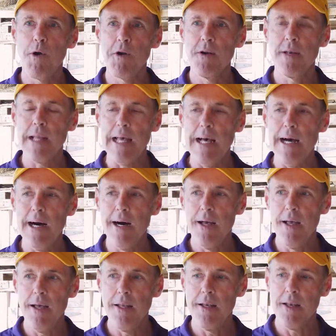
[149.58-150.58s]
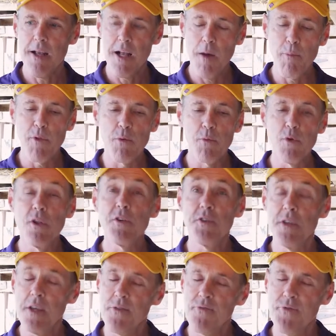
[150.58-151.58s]
barn uh, and a couple of
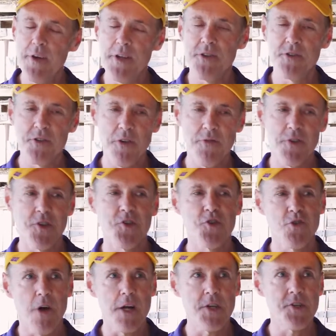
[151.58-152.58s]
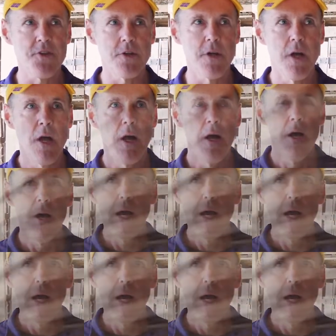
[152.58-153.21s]
really unique features of this structure.